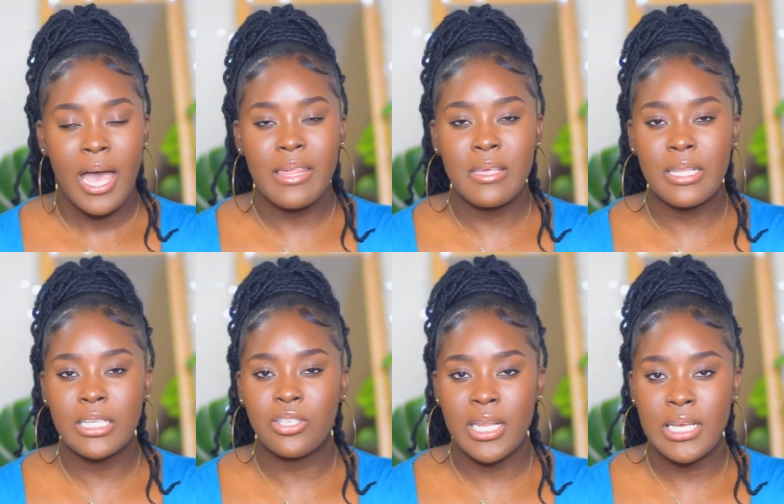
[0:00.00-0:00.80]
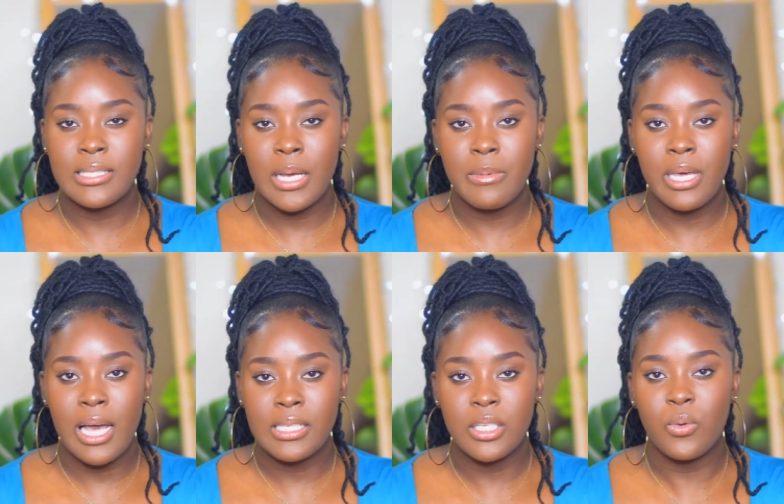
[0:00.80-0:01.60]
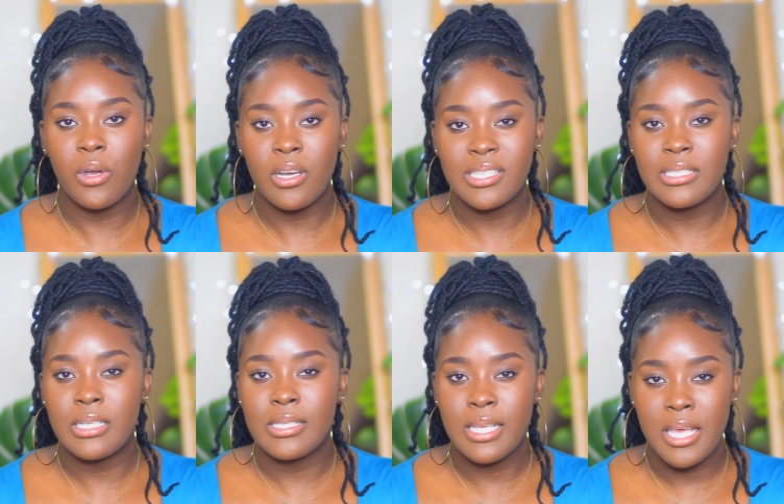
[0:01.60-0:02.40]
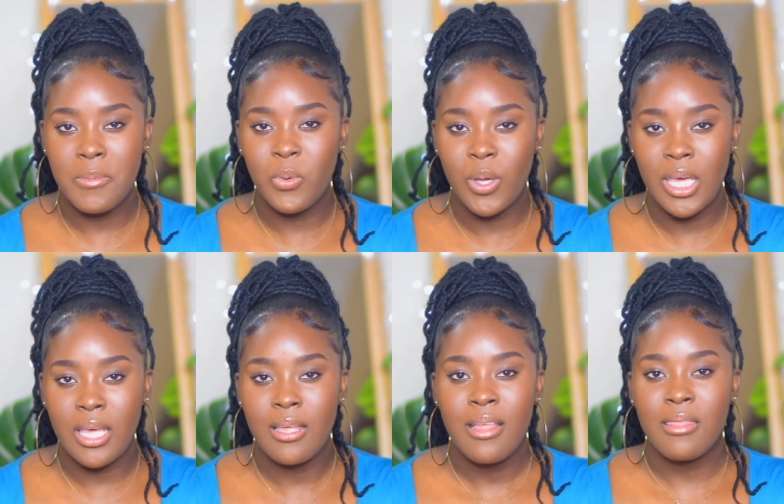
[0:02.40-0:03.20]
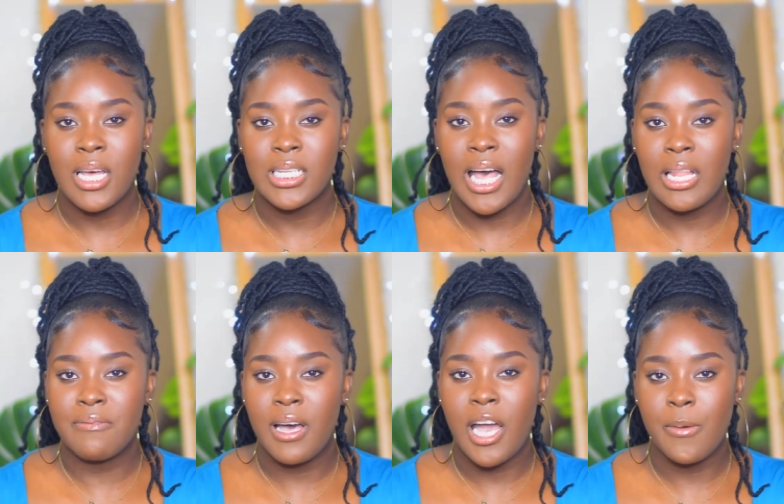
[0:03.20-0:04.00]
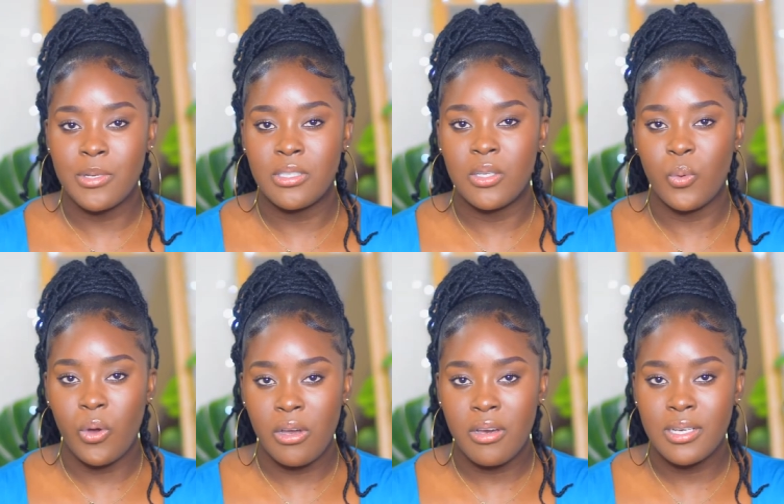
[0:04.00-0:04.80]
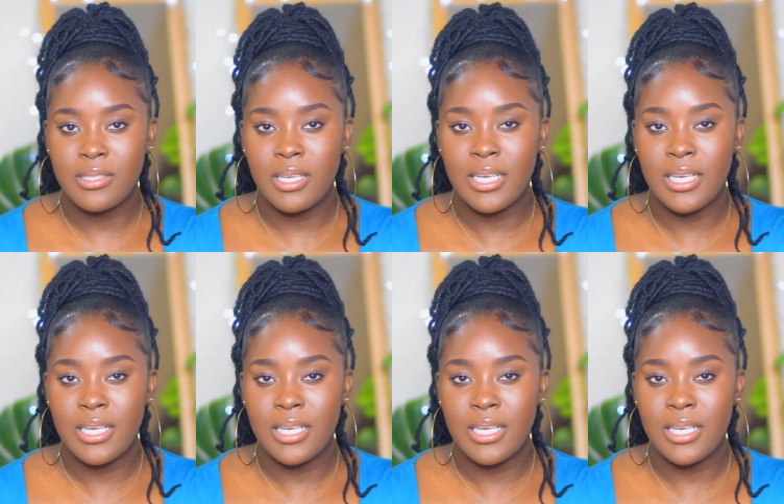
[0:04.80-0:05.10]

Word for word: I think that tranexamic acid works in the same way that alpha arbutin works.